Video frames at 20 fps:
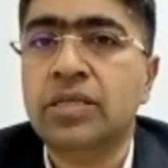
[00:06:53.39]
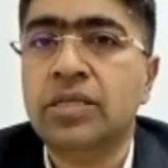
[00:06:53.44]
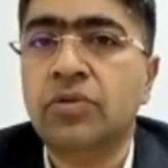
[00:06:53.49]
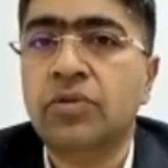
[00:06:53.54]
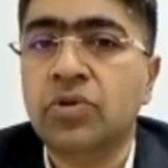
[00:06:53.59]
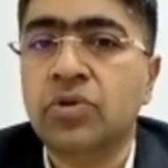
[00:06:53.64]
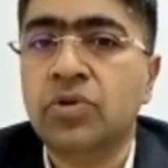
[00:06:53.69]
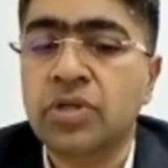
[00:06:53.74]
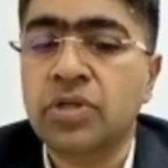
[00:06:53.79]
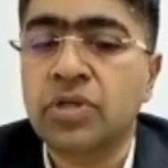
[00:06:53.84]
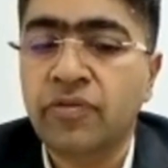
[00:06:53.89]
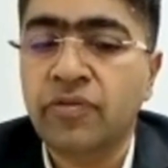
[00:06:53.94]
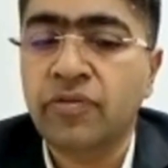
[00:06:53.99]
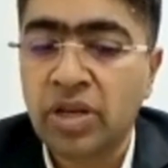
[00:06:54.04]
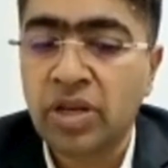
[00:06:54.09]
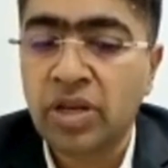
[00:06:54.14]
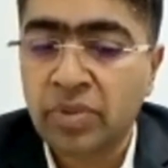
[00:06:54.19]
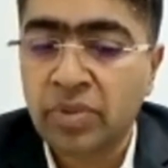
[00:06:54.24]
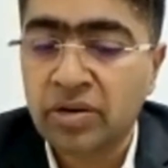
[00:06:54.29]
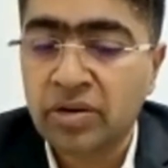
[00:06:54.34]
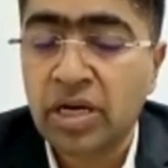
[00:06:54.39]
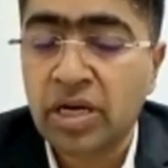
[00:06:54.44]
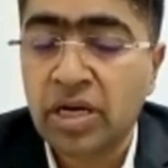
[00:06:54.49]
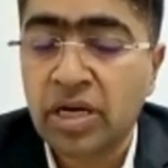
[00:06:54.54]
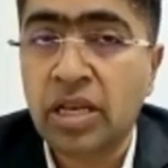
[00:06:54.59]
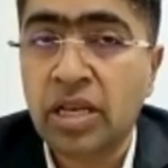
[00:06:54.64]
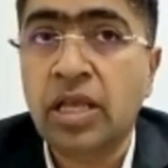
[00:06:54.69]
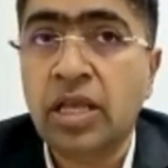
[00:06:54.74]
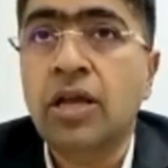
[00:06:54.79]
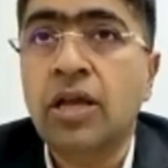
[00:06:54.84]
It was available
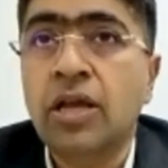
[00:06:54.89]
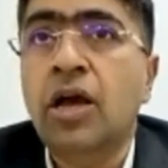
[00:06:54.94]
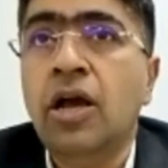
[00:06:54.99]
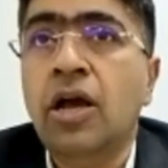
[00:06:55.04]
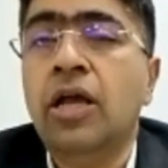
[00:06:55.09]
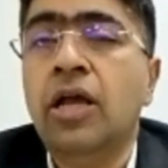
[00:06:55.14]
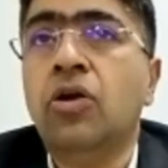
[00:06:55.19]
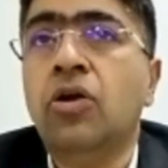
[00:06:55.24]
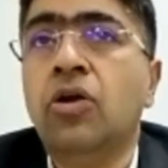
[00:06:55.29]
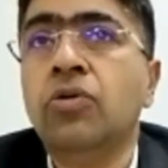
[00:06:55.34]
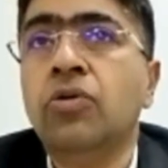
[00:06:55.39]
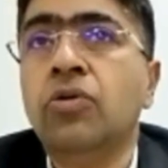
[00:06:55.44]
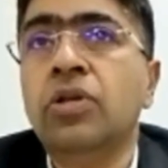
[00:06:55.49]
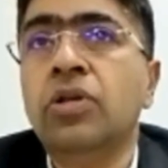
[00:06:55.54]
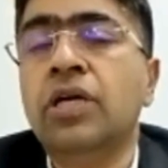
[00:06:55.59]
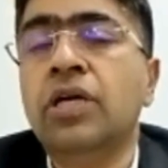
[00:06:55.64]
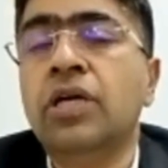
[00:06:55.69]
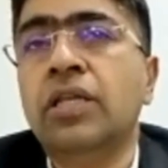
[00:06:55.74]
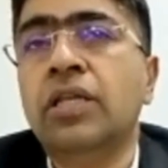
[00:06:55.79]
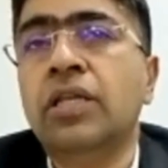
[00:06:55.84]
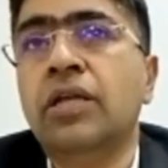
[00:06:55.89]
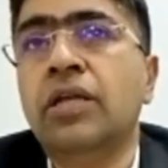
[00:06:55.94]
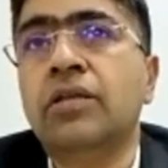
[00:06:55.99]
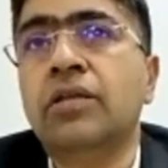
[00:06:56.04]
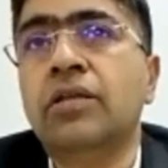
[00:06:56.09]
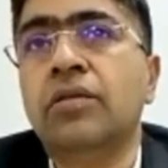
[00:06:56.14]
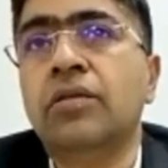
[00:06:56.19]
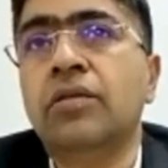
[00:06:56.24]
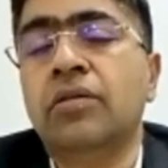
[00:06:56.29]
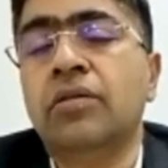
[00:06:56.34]
readily, and not only
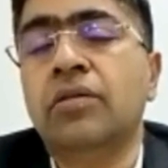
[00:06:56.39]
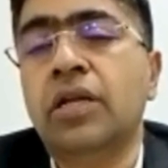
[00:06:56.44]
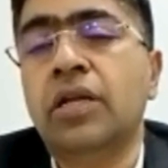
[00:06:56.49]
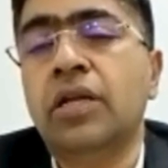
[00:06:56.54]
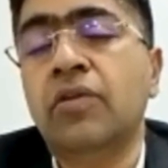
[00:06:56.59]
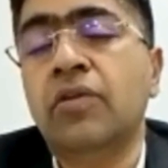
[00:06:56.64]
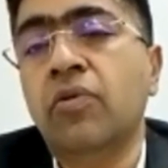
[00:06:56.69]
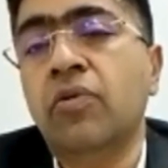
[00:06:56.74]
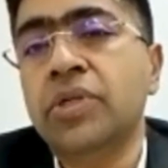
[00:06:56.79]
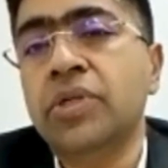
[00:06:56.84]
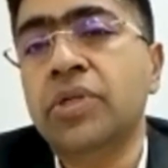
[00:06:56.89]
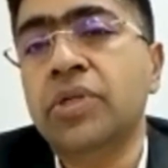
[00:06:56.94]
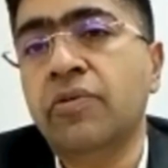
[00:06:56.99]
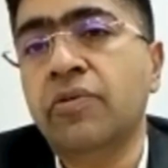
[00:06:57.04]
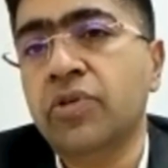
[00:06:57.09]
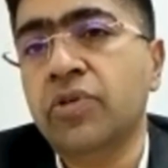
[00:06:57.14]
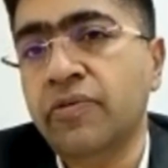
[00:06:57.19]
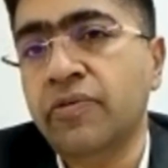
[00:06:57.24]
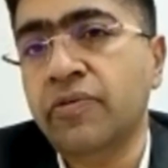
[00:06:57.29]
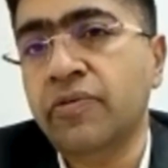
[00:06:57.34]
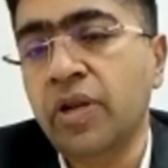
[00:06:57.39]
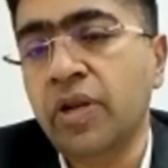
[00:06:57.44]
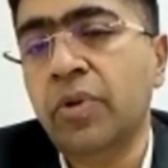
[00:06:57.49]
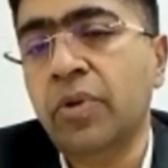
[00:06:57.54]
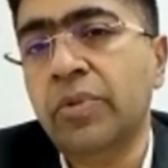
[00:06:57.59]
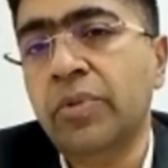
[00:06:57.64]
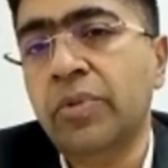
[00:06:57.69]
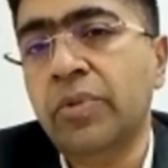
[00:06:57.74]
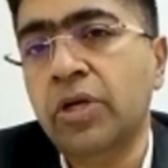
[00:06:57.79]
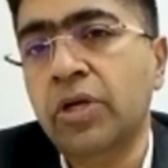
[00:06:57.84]
that information was
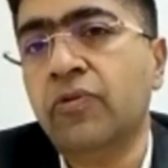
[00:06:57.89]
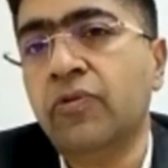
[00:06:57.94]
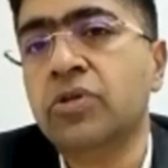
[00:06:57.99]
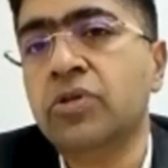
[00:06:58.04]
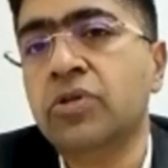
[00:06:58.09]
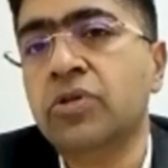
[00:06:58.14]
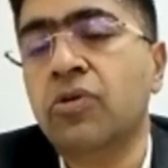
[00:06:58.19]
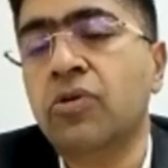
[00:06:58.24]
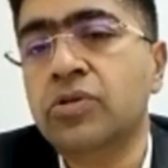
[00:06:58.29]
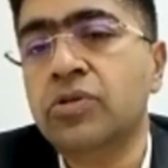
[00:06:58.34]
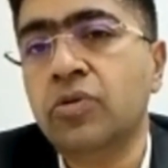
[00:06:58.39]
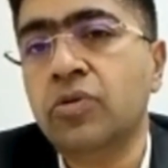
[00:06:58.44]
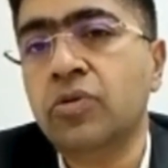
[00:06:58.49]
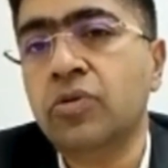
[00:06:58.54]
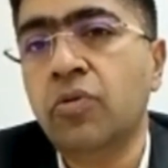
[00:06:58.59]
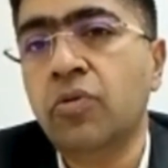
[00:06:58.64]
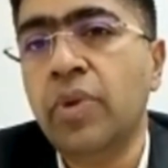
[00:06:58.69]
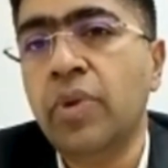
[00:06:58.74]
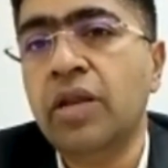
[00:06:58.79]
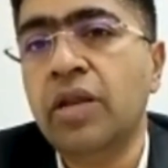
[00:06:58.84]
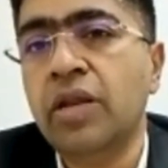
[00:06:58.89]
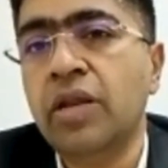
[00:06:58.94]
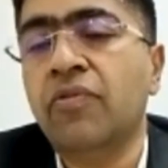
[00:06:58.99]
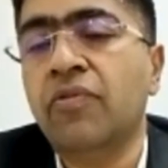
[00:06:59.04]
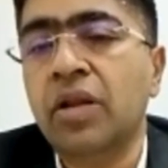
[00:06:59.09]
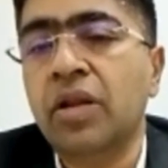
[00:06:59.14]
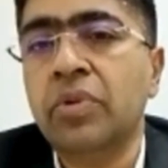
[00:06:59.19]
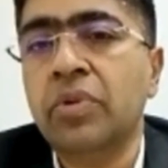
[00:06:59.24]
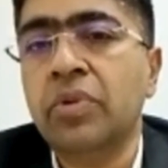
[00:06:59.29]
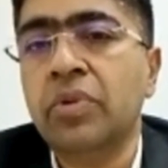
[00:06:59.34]
available, but it was also made
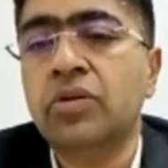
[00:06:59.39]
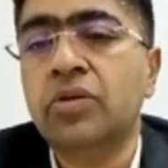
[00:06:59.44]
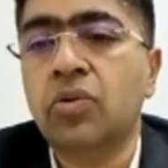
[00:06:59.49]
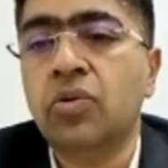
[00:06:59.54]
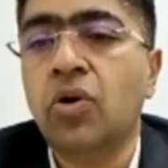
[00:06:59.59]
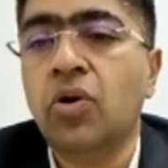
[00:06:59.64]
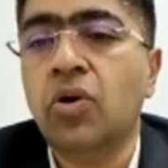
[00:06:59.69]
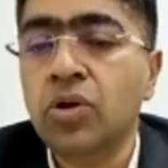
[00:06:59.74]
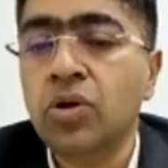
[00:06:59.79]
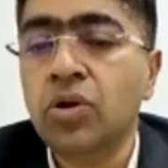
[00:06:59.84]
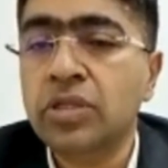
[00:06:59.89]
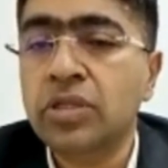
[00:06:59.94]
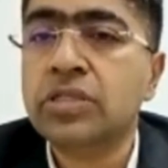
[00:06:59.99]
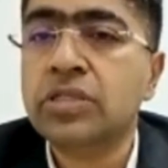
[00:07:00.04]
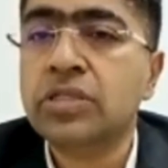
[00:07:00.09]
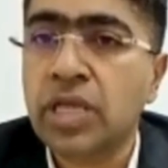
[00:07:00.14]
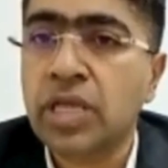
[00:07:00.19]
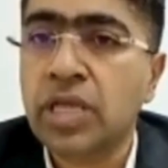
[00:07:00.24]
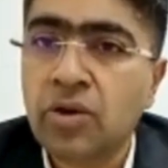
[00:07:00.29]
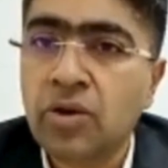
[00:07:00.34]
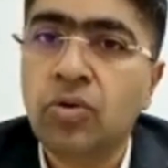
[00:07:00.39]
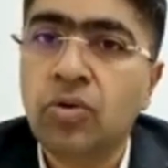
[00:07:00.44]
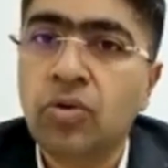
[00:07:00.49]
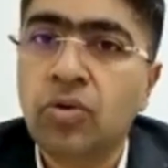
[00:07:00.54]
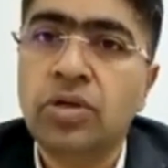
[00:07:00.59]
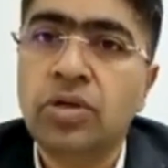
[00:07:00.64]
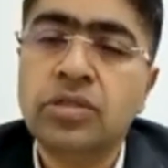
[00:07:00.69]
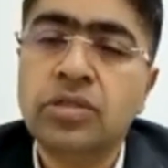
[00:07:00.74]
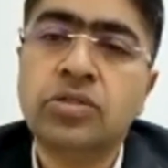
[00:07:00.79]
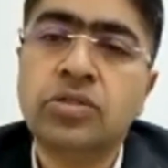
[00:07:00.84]
available to all the
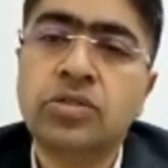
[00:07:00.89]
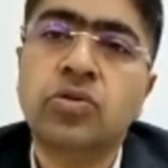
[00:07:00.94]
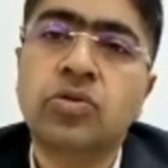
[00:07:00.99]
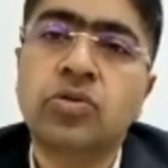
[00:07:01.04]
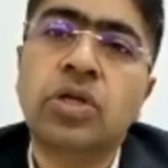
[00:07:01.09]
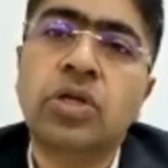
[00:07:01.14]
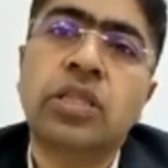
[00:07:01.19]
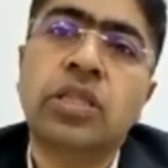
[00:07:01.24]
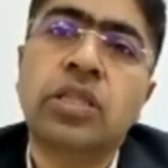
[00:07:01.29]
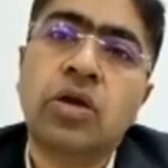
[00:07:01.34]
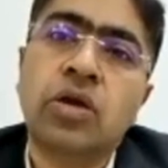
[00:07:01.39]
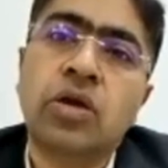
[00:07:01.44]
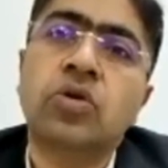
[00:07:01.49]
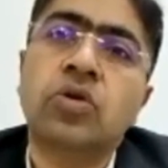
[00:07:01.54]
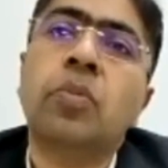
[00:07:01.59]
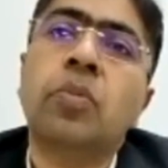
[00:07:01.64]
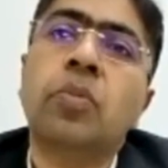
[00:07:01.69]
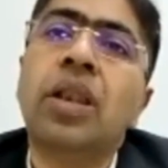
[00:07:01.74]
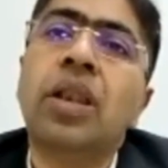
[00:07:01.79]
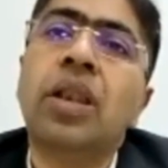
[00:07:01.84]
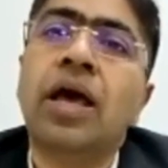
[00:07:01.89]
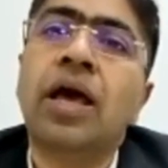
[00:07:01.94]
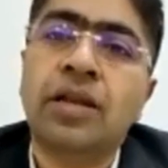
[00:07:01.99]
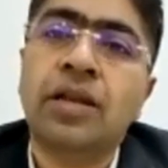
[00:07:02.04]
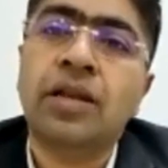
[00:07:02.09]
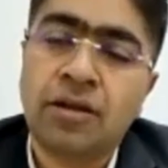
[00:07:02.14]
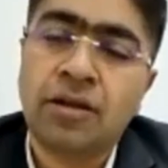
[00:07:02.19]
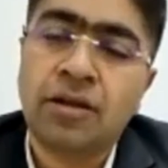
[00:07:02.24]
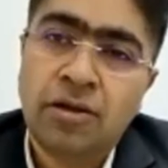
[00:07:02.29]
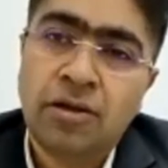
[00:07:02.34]
stakeholders so that could
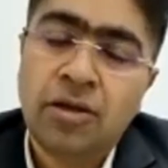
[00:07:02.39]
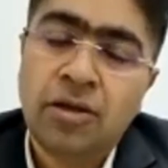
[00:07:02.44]
plan,